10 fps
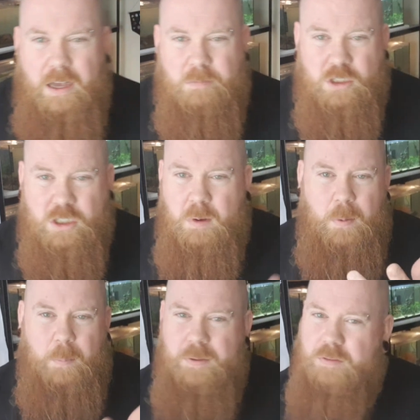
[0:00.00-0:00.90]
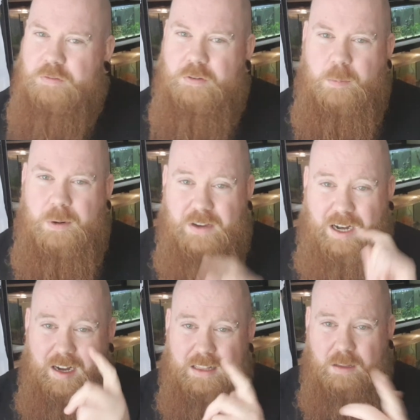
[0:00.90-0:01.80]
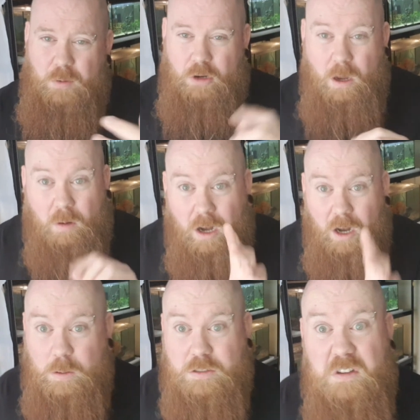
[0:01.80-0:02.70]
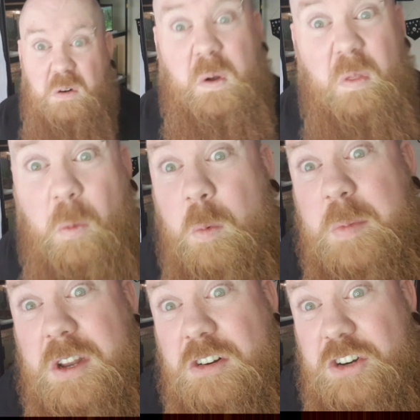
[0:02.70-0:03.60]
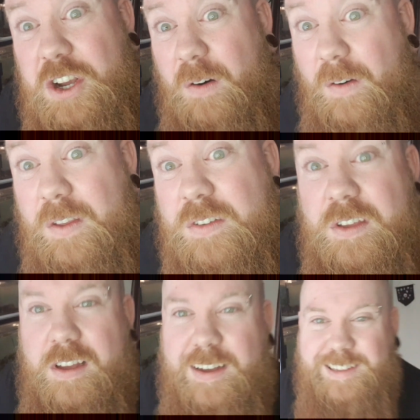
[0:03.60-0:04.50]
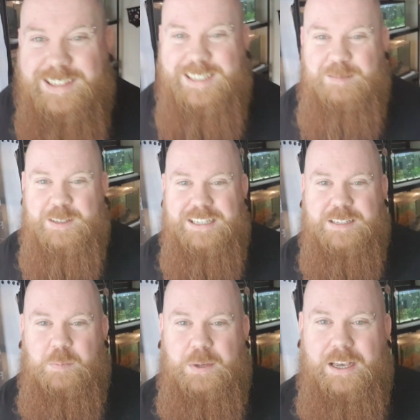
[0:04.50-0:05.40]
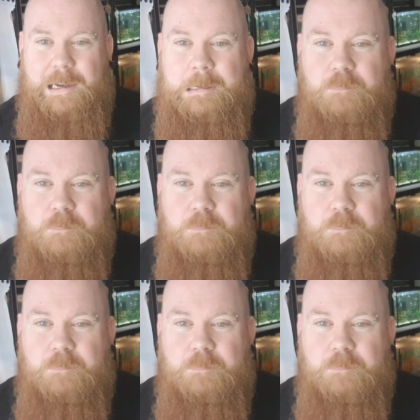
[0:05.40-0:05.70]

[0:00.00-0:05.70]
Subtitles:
Some are popping through, but if I click them or go close to look at them with my dodgy eyes, they seem to disappear.